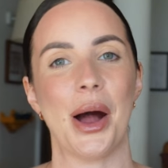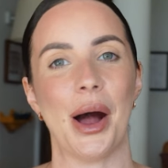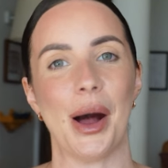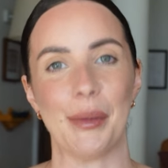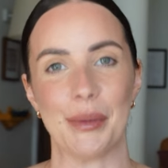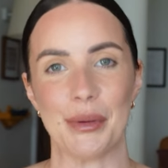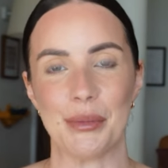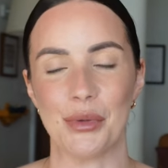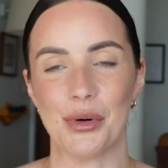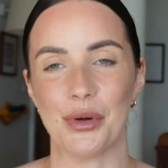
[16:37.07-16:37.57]

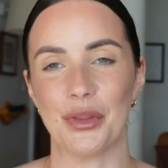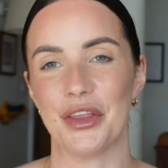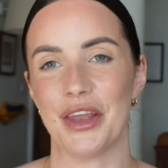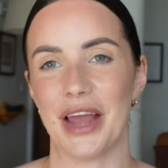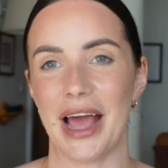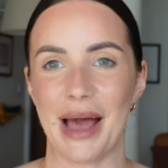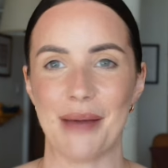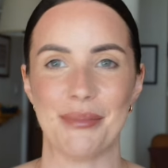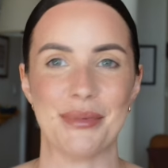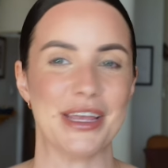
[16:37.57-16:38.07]
I'll be more than
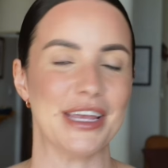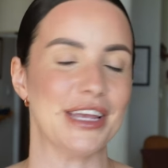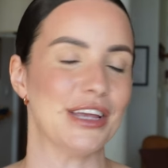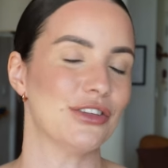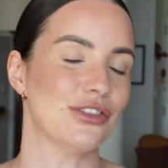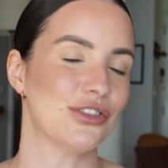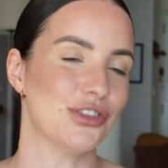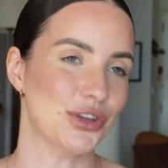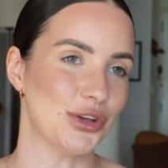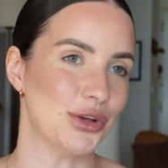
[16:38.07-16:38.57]

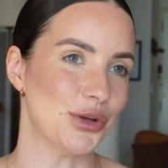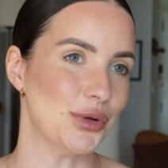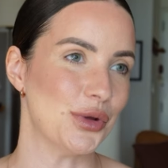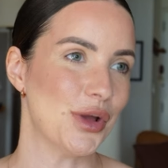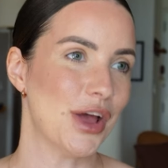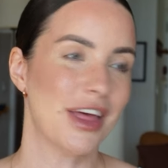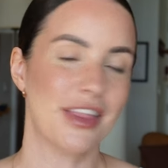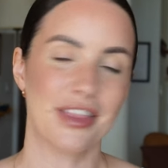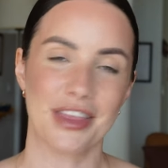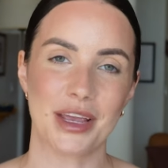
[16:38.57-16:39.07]
happy to
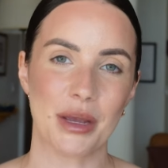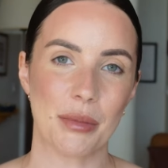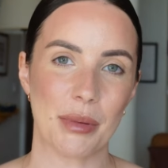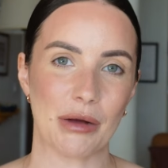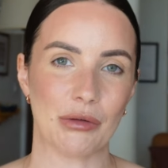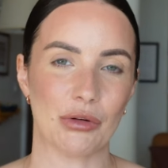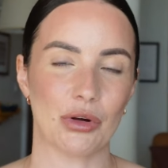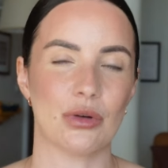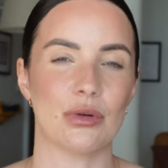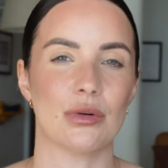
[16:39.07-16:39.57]
think
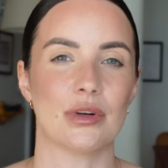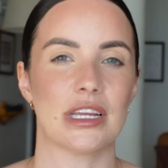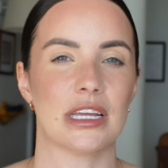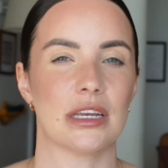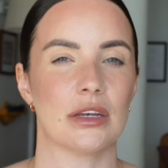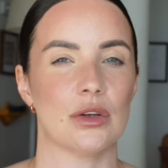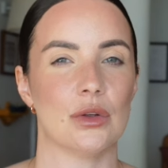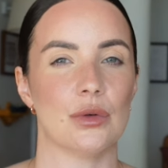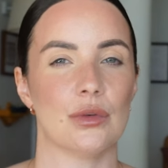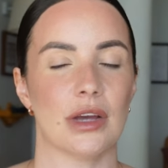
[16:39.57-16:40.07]
about
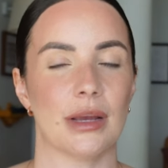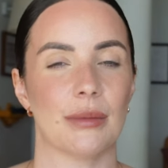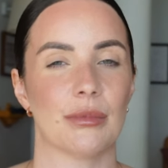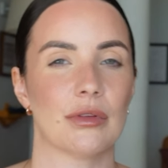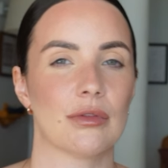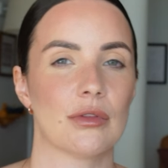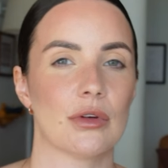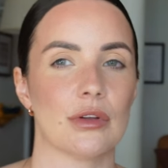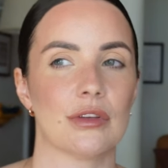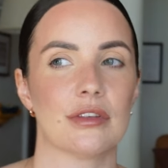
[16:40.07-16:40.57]
recording new
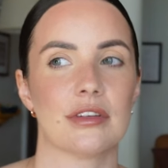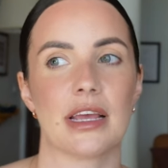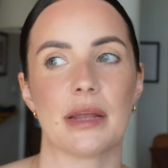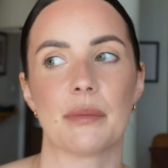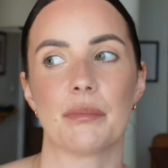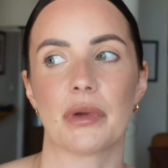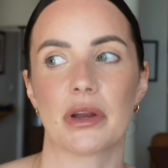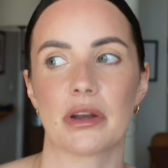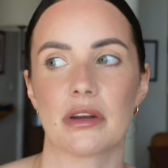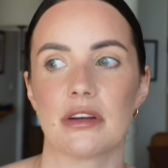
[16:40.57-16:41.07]
types of
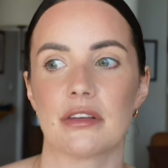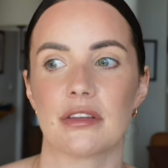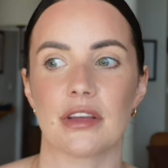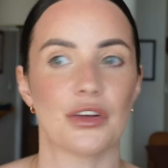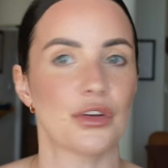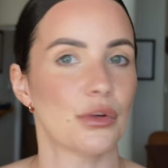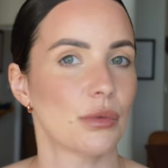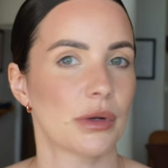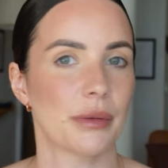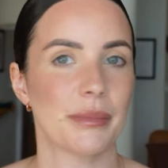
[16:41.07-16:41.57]
content because
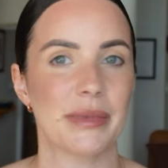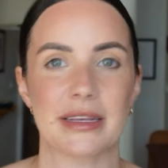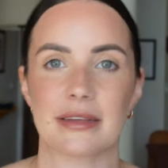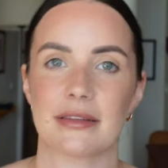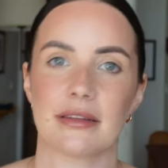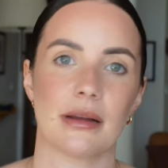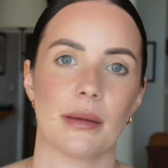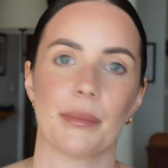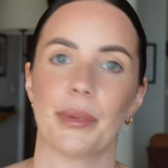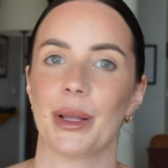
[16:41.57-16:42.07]
I do want to
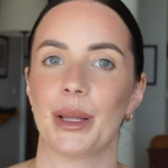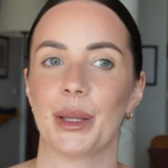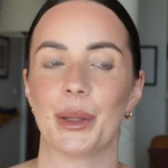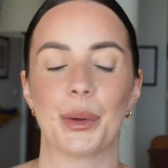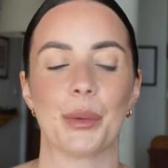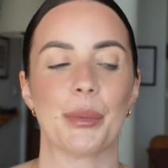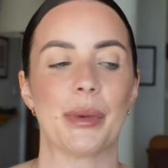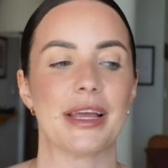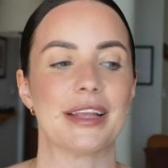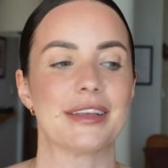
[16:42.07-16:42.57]
mix it up a
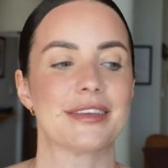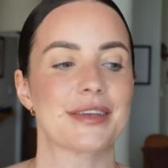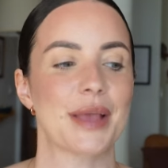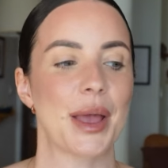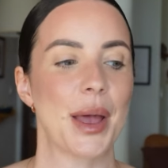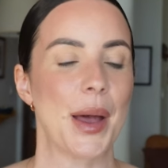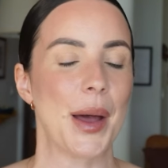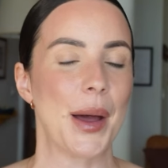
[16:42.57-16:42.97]
little bit.